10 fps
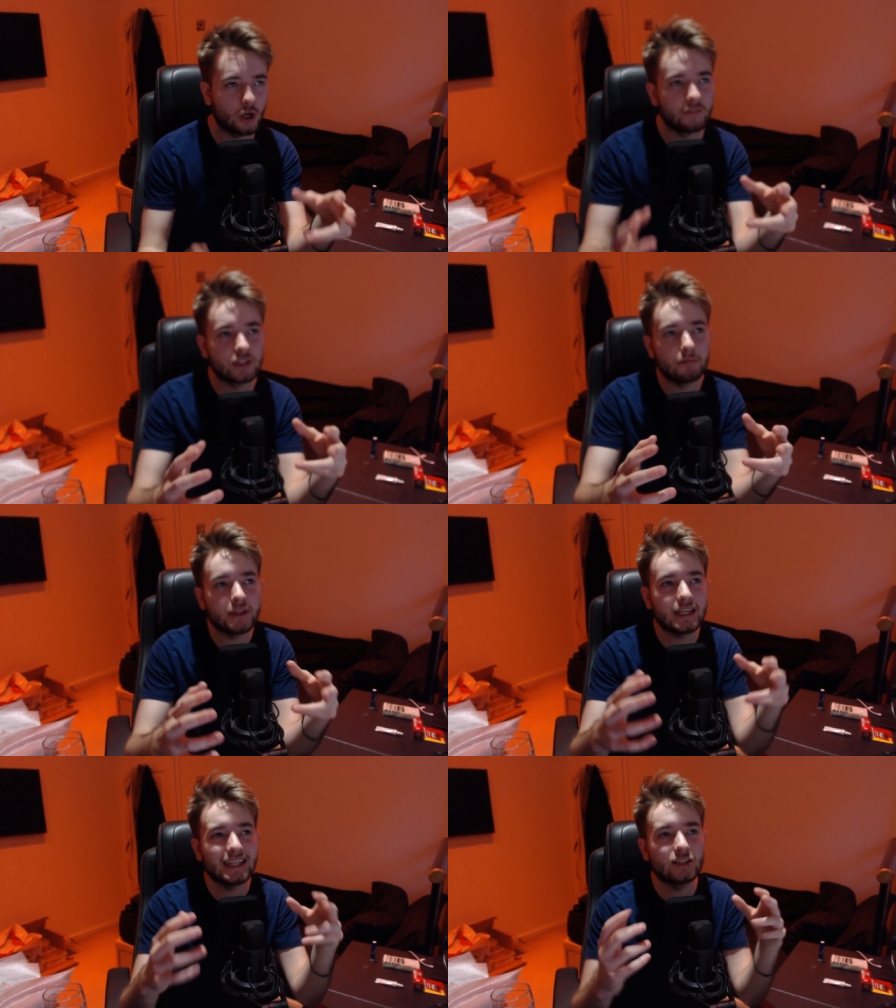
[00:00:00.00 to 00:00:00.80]
So if
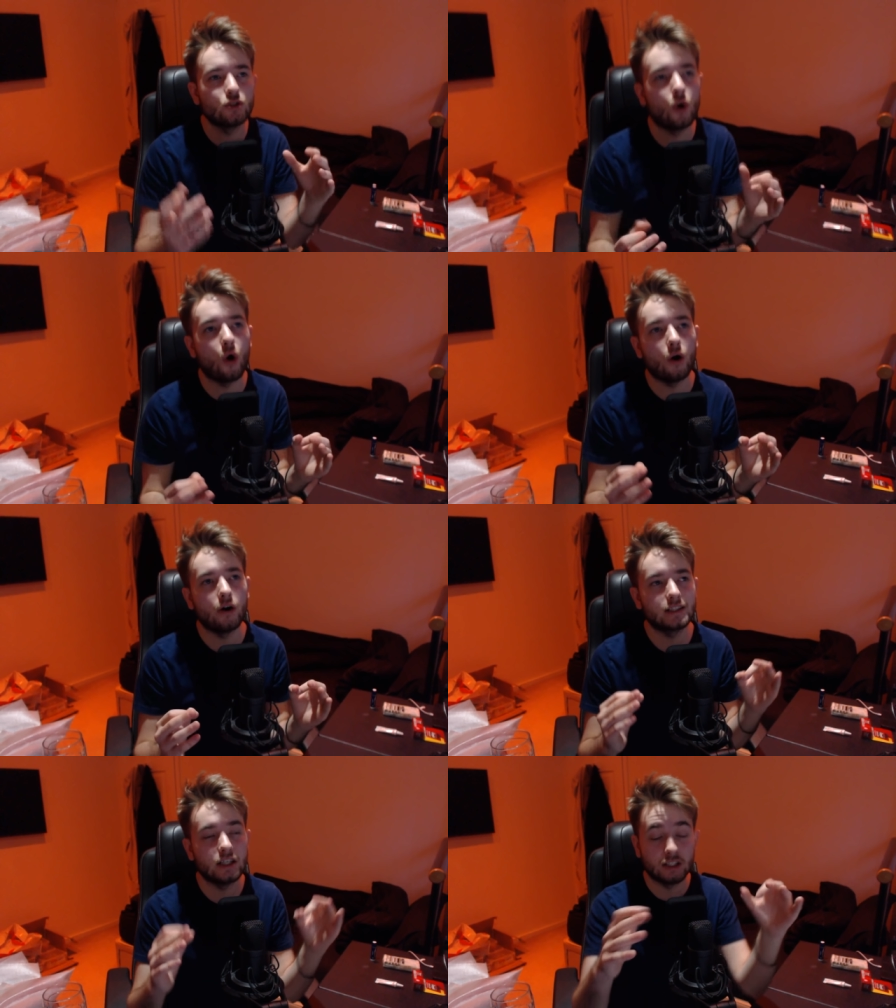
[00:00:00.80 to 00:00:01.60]
something is not
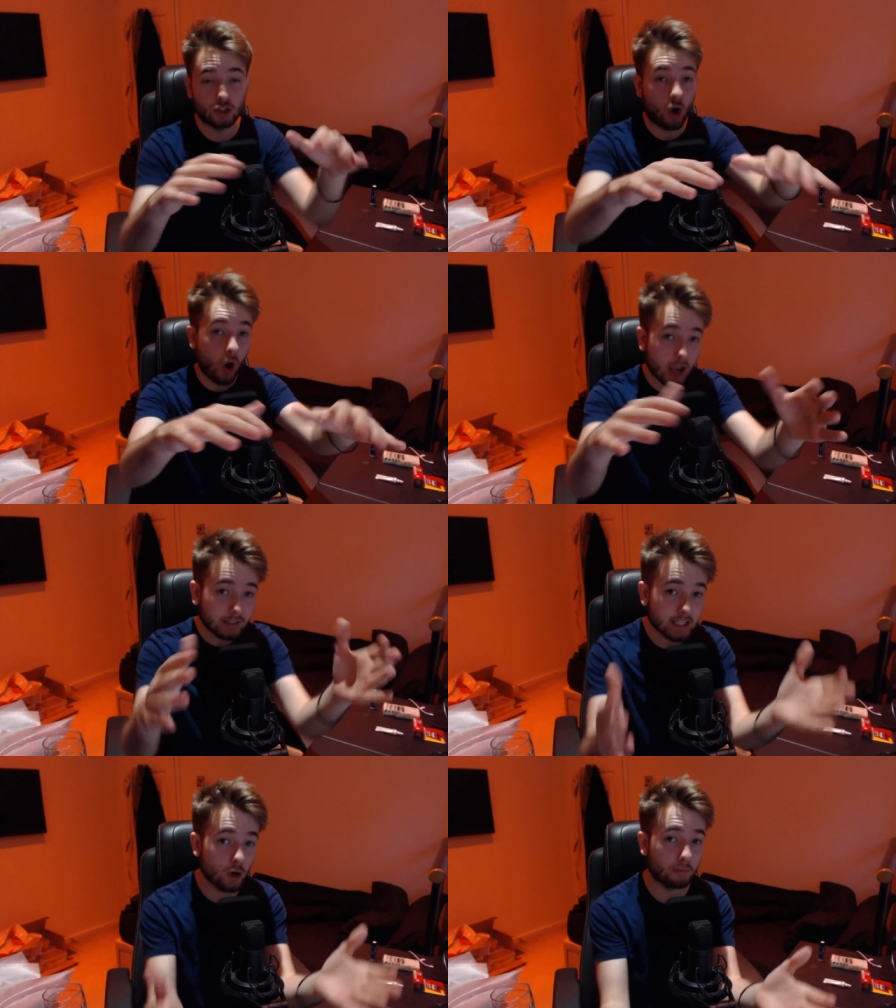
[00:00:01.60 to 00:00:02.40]

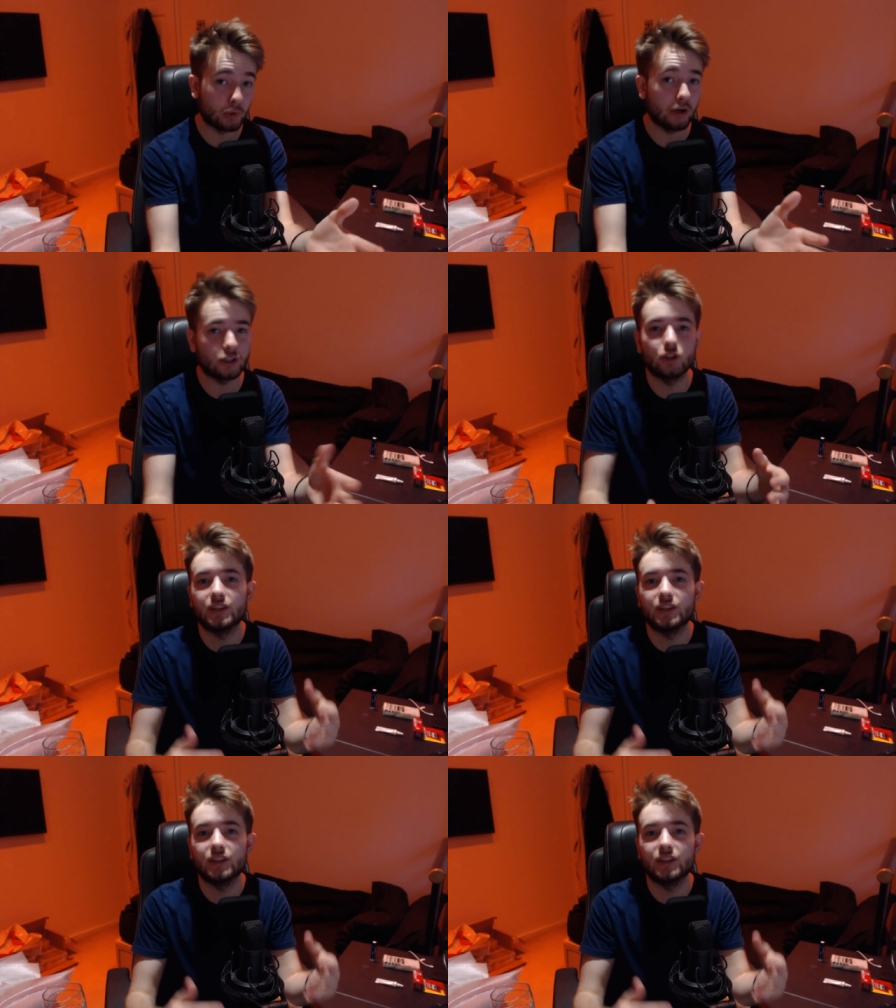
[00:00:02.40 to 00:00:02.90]
entirely your product.